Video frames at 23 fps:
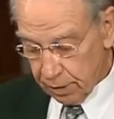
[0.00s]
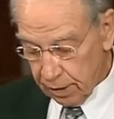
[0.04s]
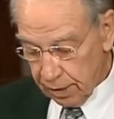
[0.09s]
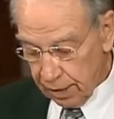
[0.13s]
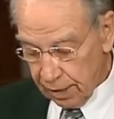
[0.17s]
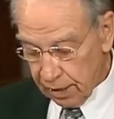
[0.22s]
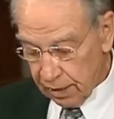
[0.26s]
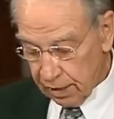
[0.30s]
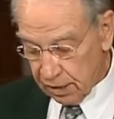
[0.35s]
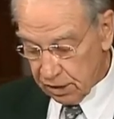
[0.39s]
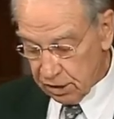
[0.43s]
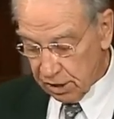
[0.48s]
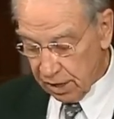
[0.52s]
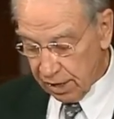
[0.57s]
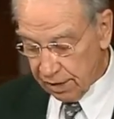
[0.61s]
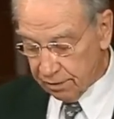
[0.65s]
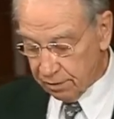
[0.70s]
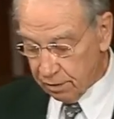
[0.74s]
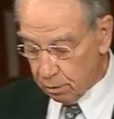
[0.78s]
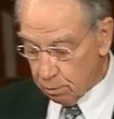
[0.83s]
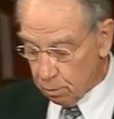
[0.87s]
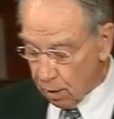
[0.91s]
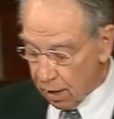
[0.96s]
and
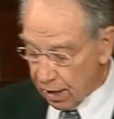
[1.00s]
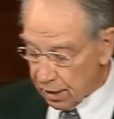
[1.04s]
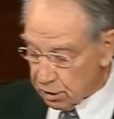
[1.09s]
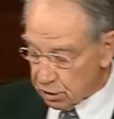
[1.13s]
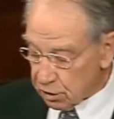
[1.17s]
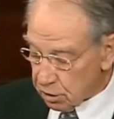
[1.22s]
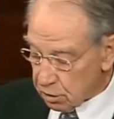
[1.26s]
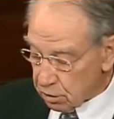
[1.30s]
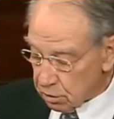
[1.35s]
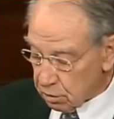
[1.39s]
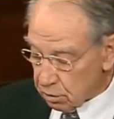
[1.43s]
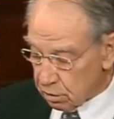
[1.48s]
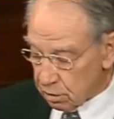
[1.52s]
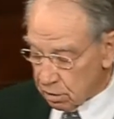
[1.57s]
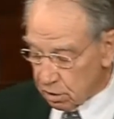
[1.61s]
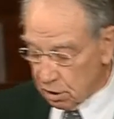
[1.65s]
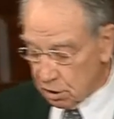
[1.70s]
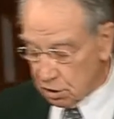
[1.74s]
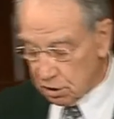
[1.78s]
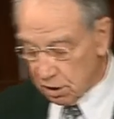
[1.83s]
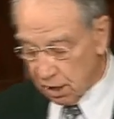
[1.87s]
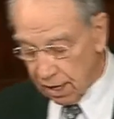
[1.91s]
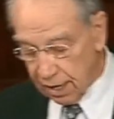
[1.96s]
executive branches could
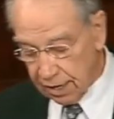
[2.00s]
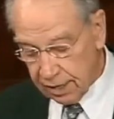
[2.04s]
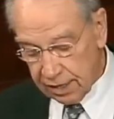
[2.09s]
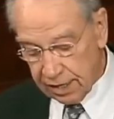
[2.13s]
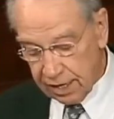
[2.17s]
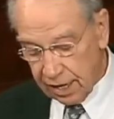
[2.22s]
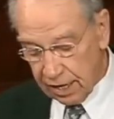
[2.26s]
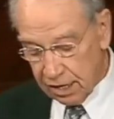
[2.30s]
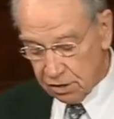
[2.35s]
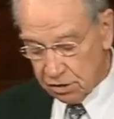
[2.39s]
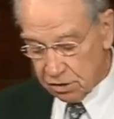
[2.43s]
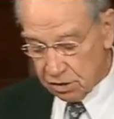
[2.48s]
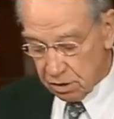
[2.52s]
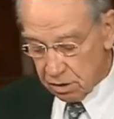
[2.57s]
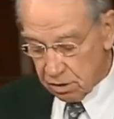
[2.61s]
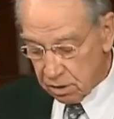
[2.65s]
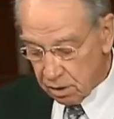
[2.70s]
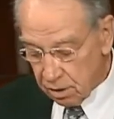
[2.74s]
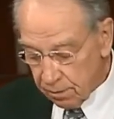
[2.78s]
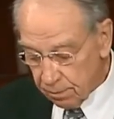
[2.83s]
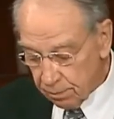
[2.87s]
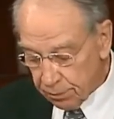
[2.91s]
decide cases